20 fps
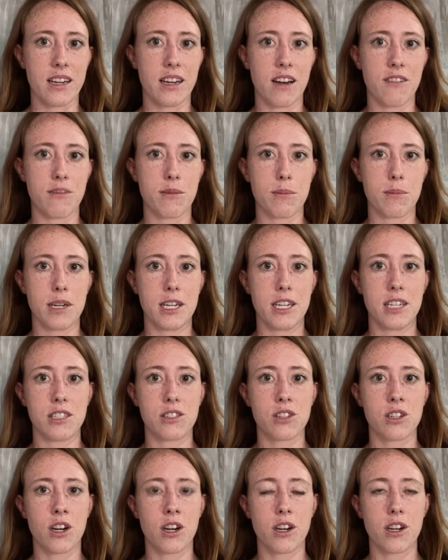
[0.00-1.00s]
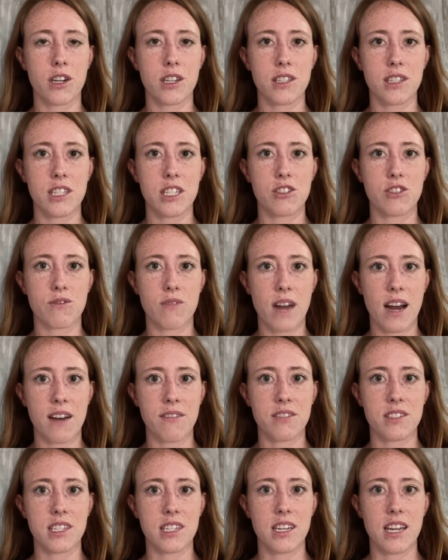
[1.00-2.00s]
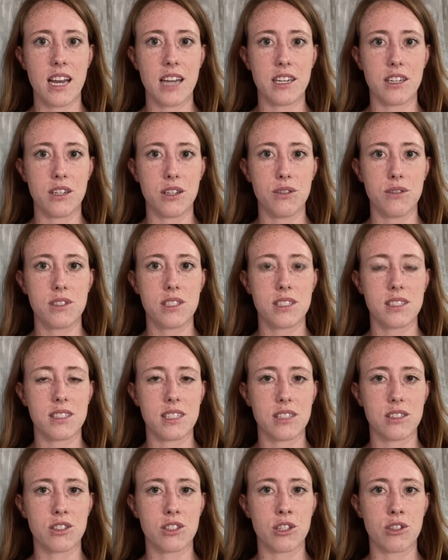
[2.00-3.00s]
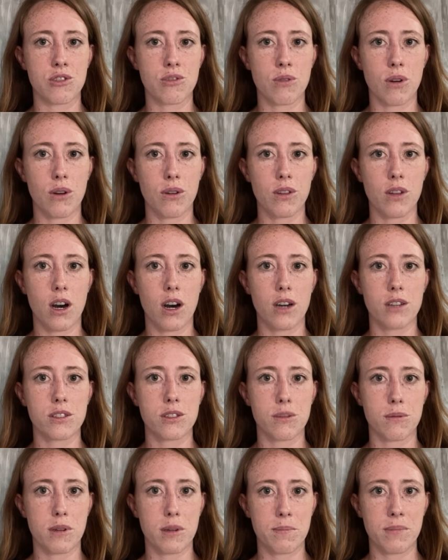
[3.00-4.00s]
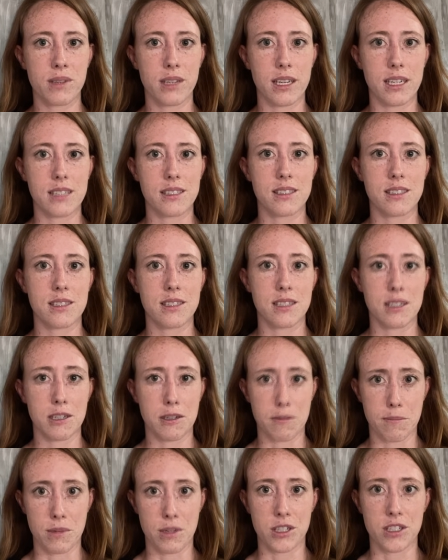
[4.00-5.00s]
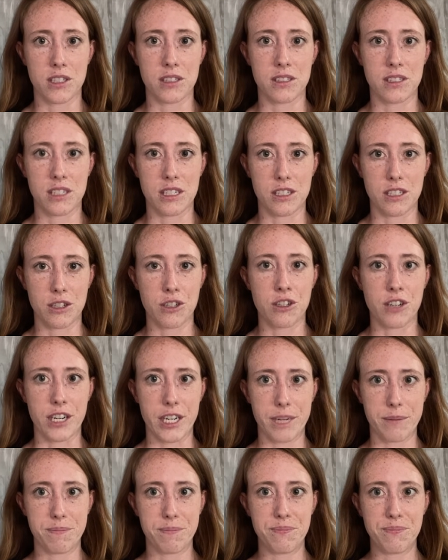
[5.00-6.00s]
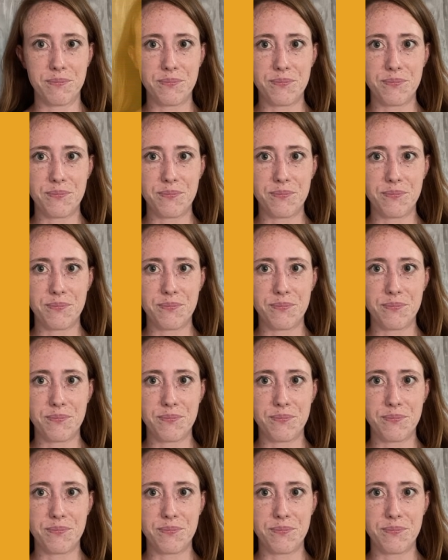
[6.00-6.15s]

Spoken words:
government is currently drafting a new disease control law to replace the emergency decree.